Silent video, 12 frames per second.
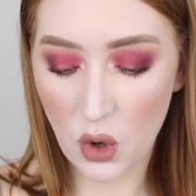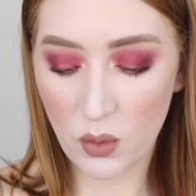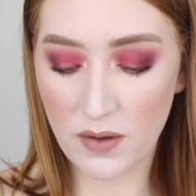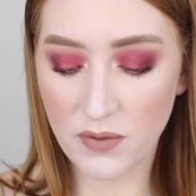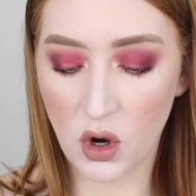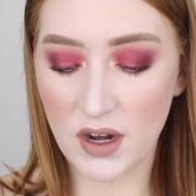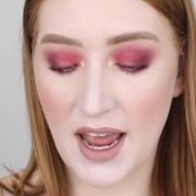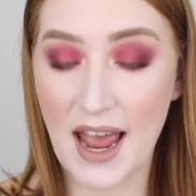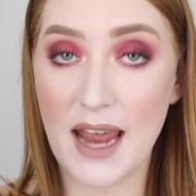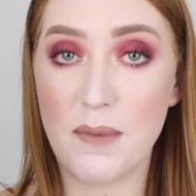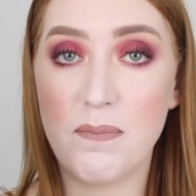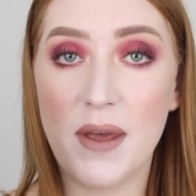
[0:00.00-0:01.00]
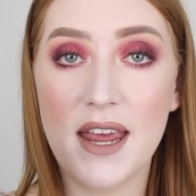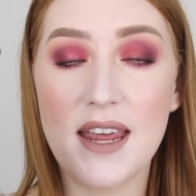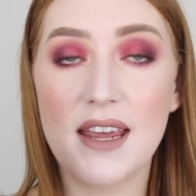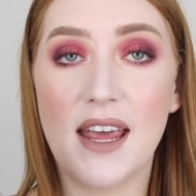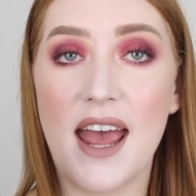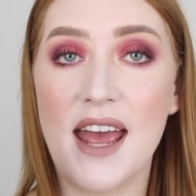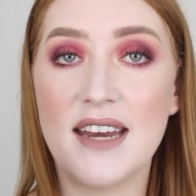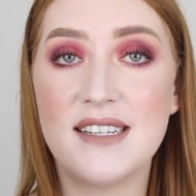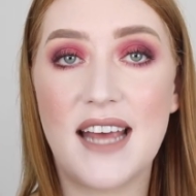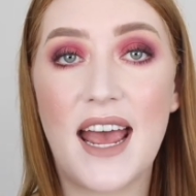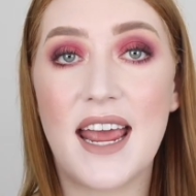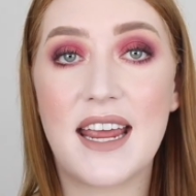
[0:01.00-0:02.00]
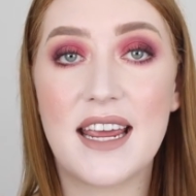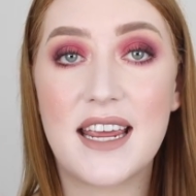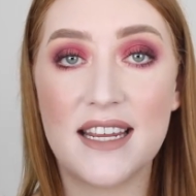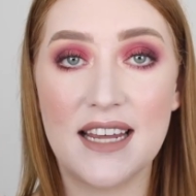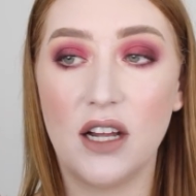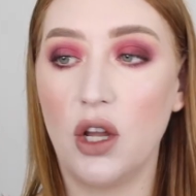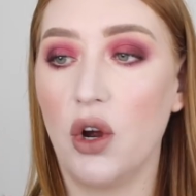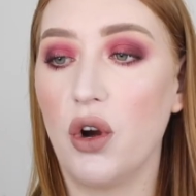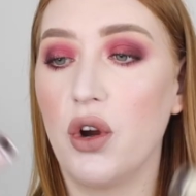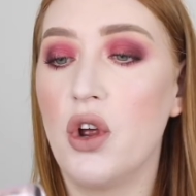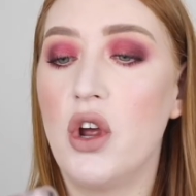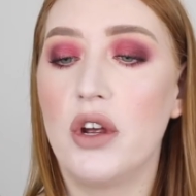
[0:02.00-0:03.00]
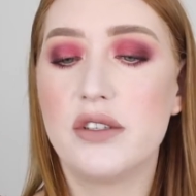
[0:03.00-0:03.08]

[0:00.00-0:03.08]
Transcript: We've got a pink and a yellow.